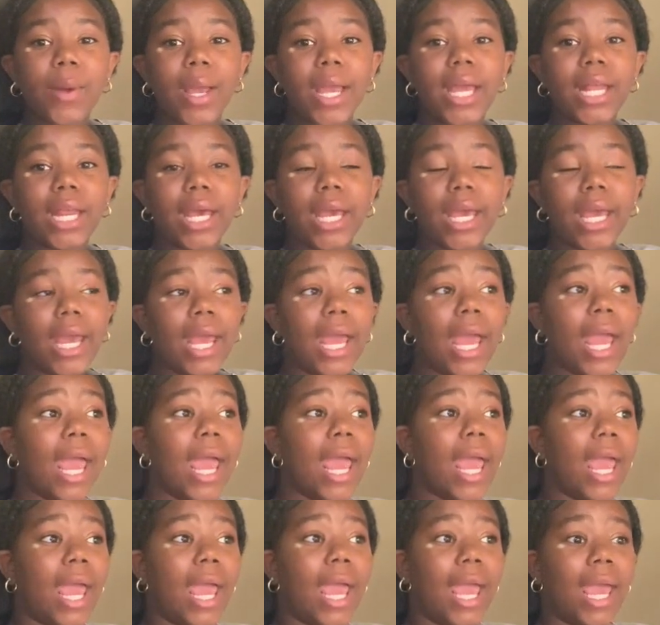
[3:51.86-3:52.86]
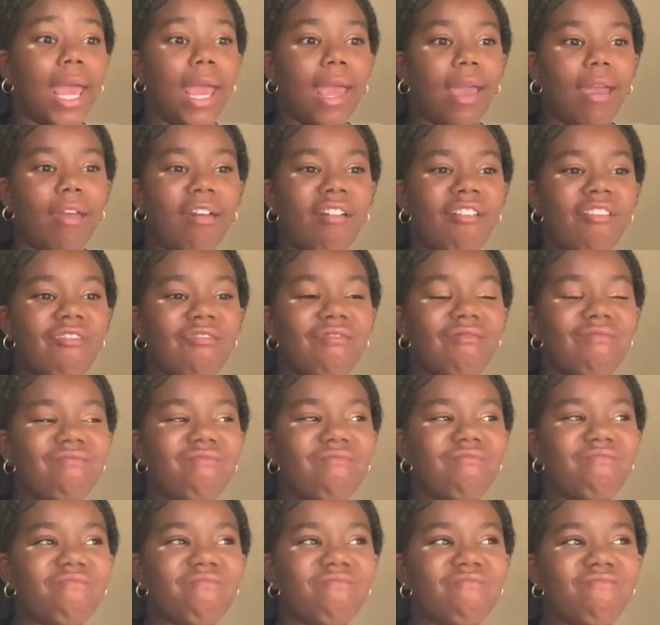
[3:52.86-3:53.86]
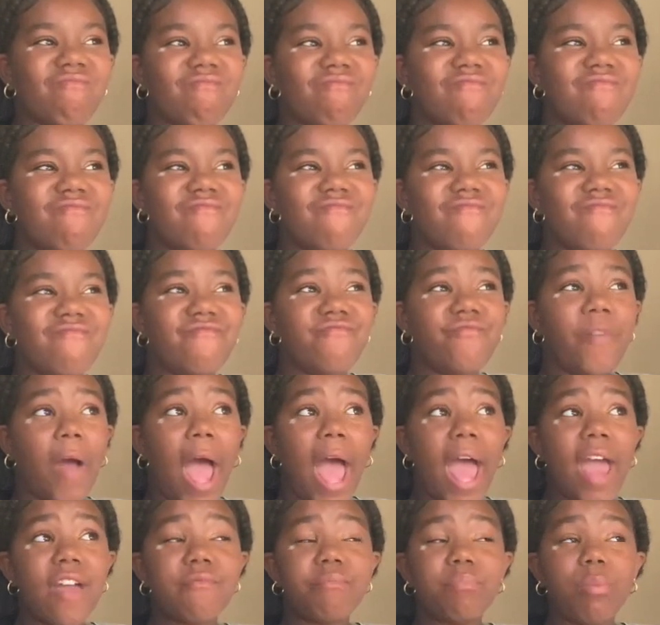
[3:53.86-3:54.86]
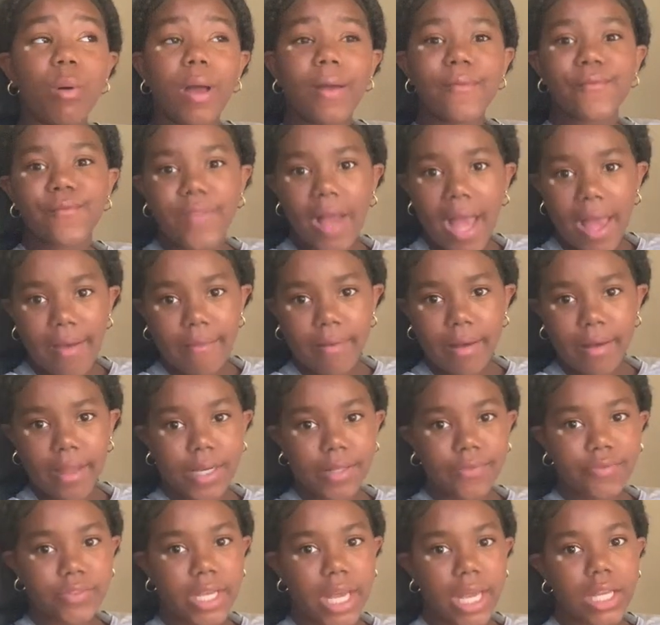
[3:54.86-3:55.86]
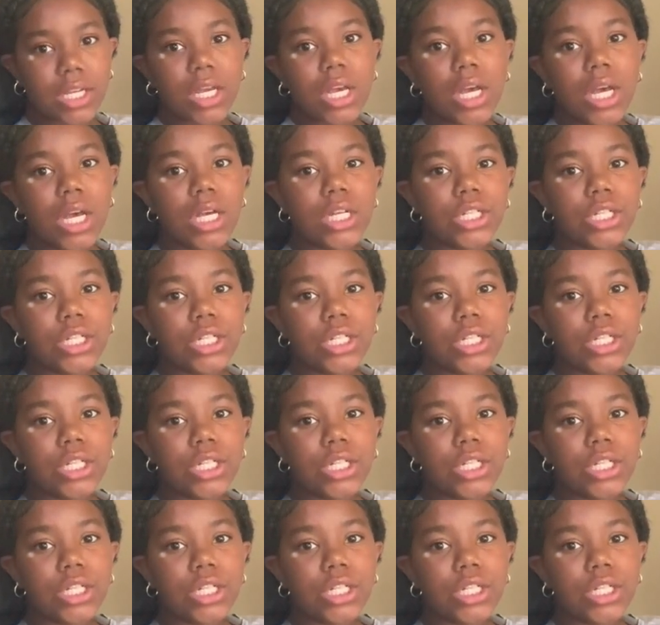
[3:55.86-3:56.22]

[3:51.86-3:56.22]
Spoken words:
rate it a 5.5 out of 10